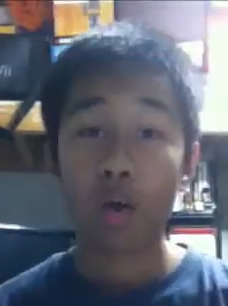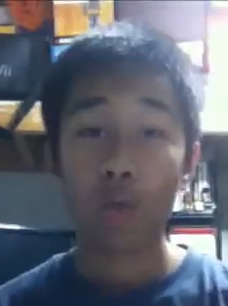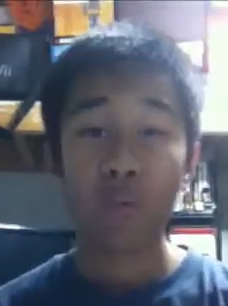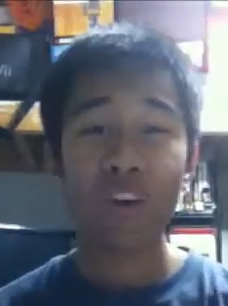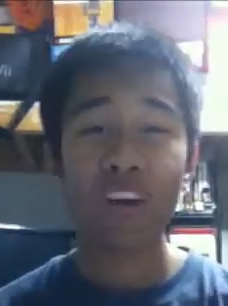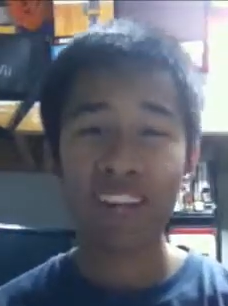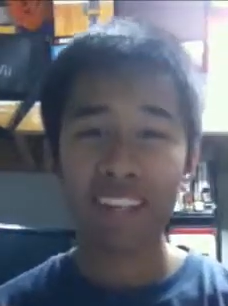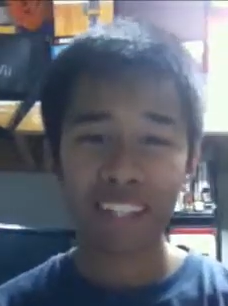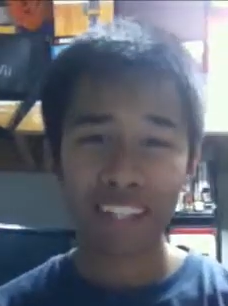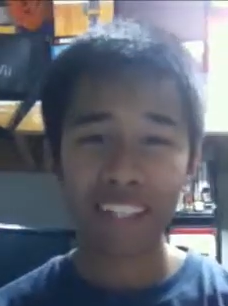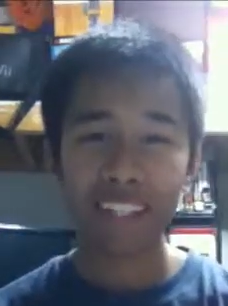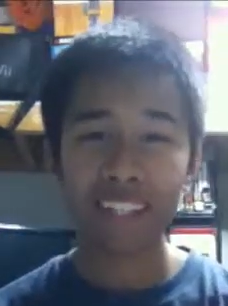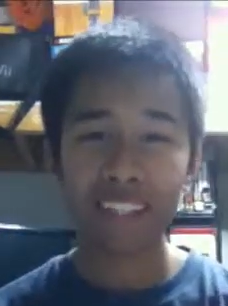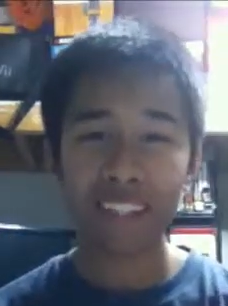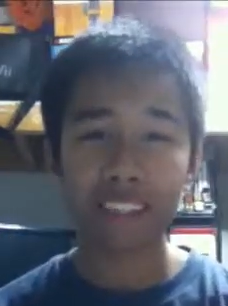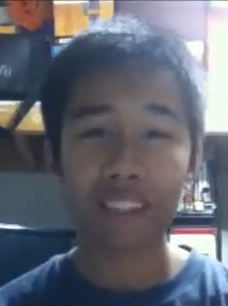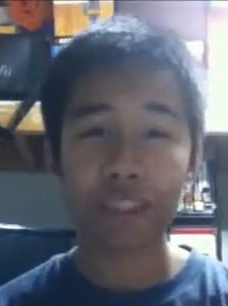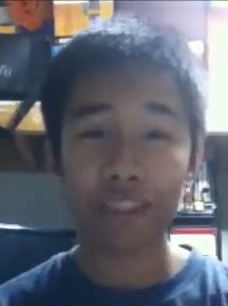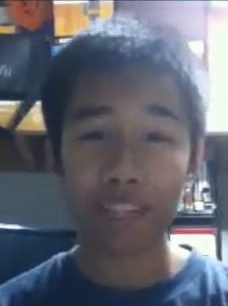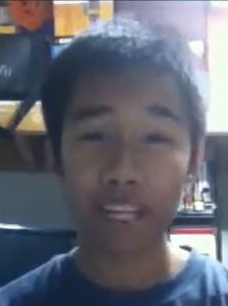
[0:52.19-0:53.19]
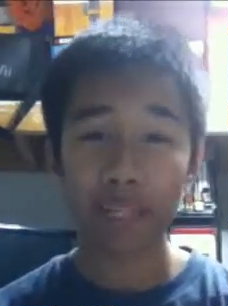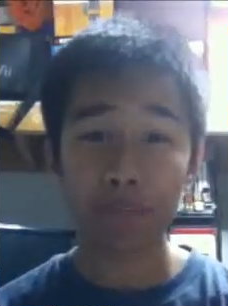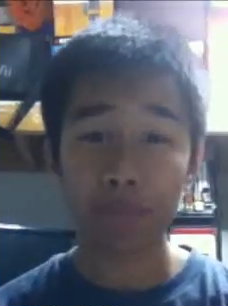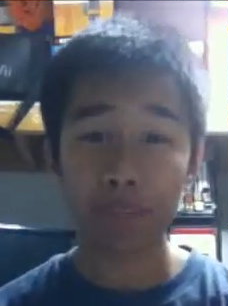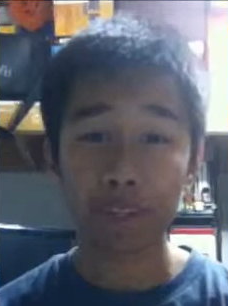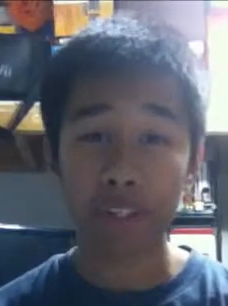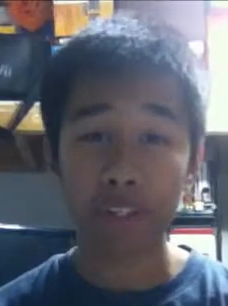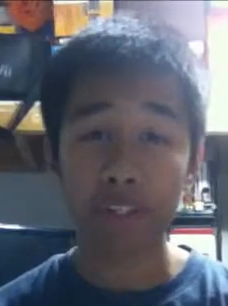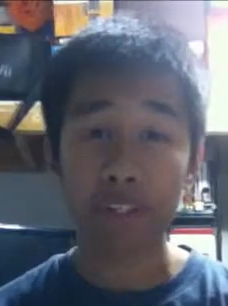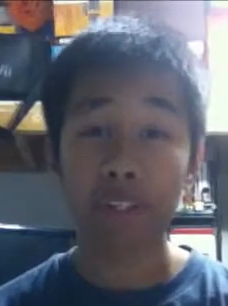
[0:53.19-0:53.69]
What is Drain
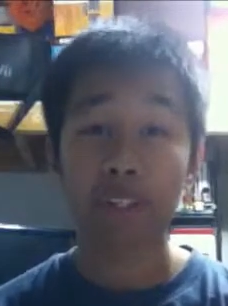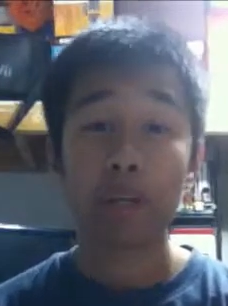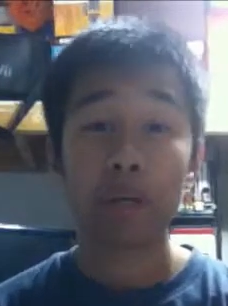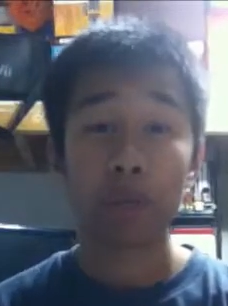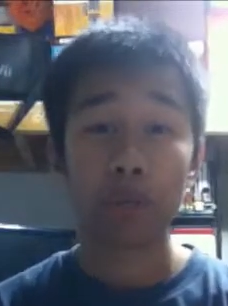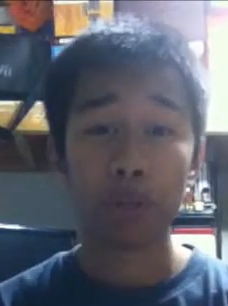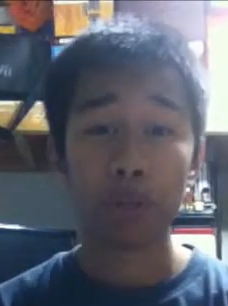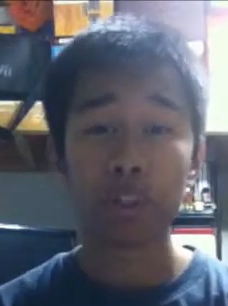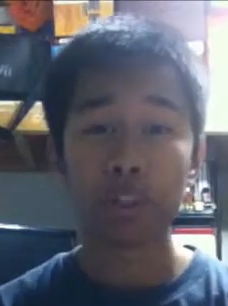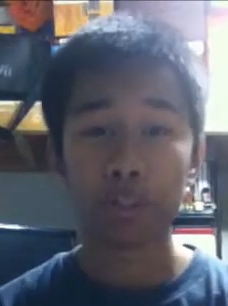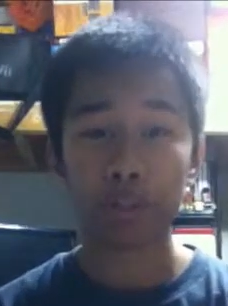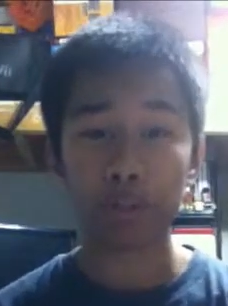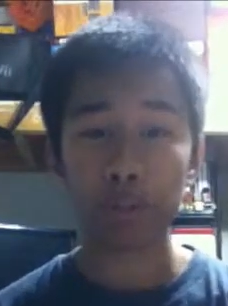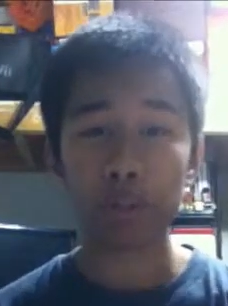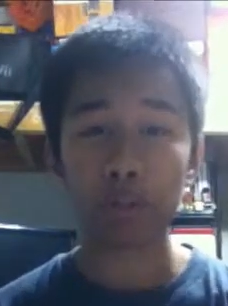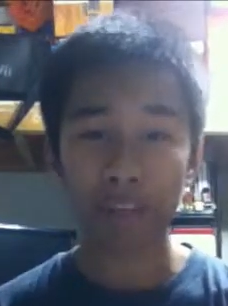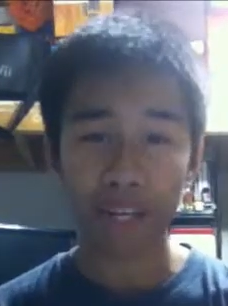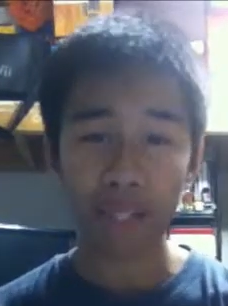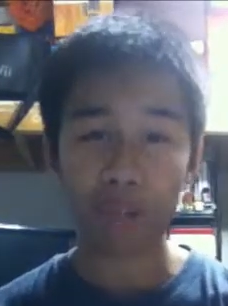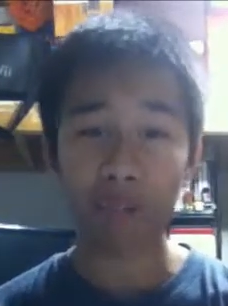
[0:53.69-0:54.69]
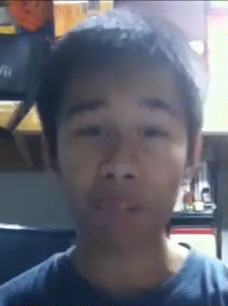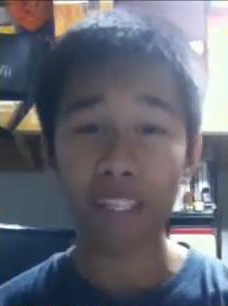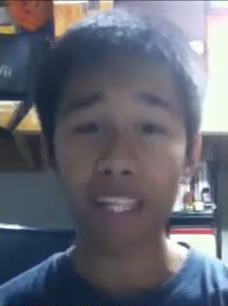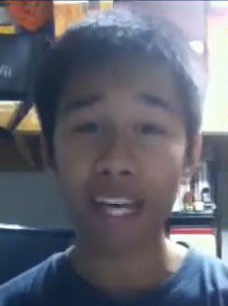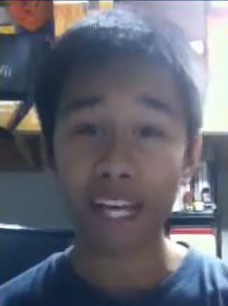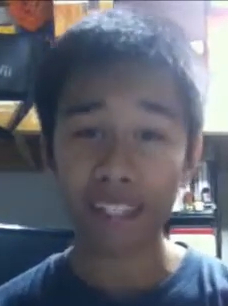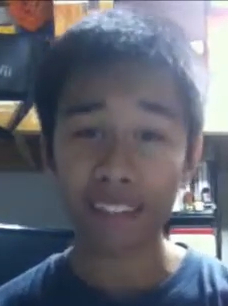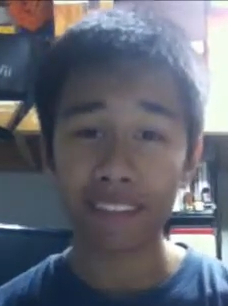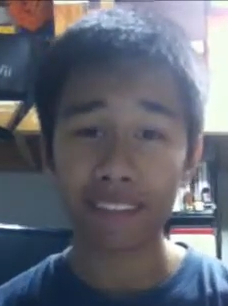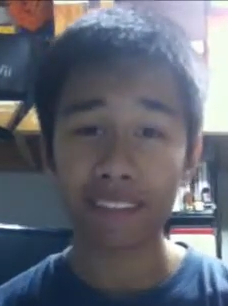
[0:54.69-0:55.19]
Punch? Most of you might
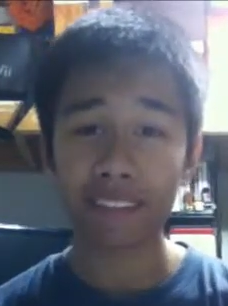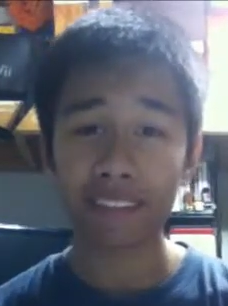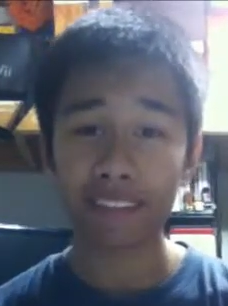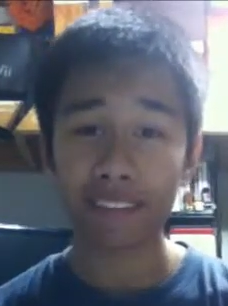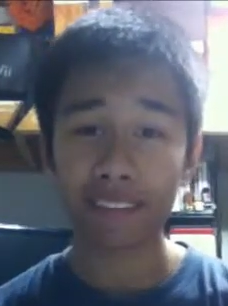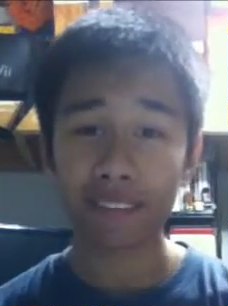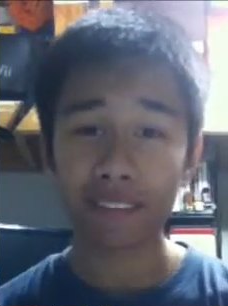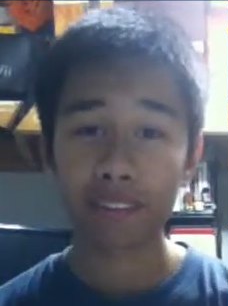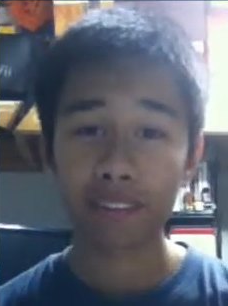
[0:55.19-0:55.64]
be asking.